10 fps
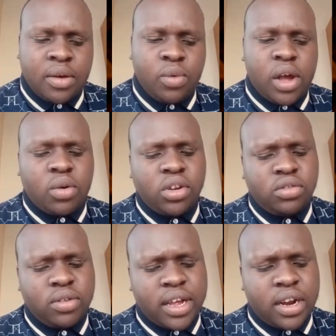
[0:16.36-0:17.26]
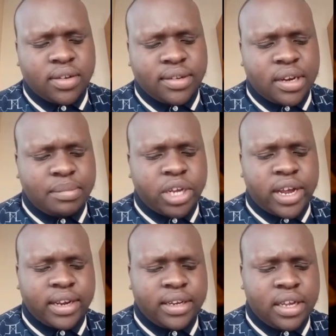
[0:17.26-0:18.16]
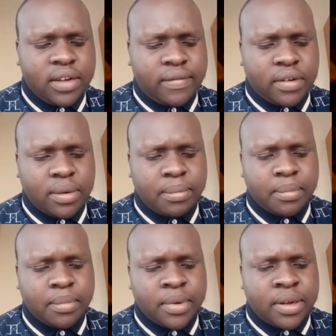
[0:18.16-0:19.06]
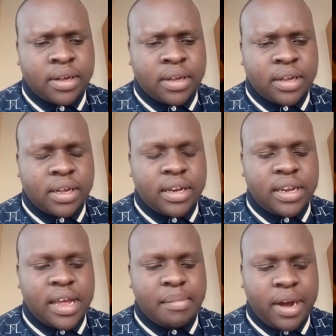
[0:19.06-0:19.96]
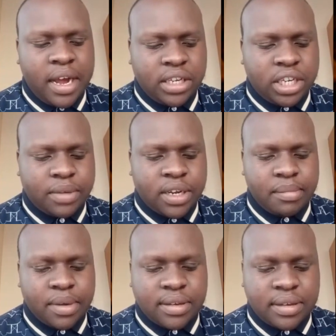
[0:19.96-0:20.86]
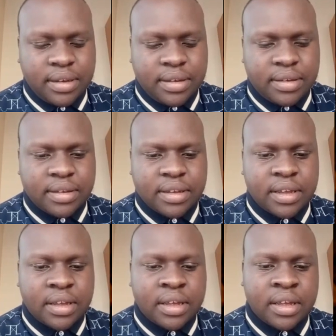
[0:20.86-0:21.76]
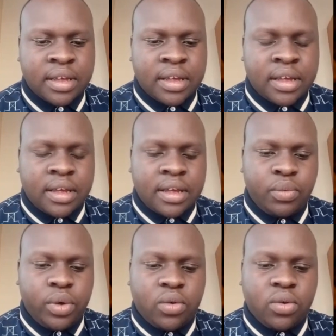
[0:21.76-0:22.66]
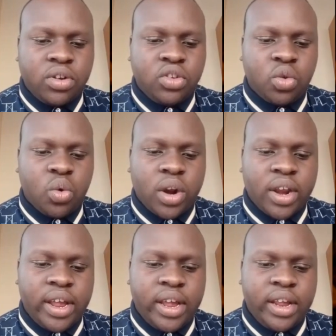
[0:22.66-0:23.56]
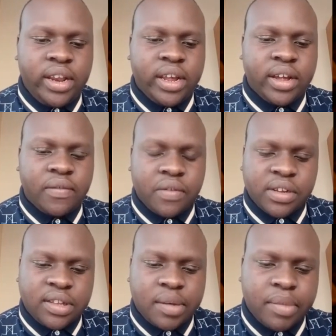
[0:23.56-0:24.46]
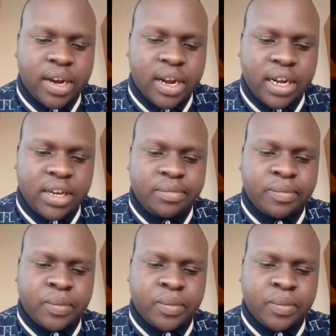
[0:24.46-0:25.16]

We are going to get our scripture reading from Nehemiah chapter number 6. We are going to read verse number 9.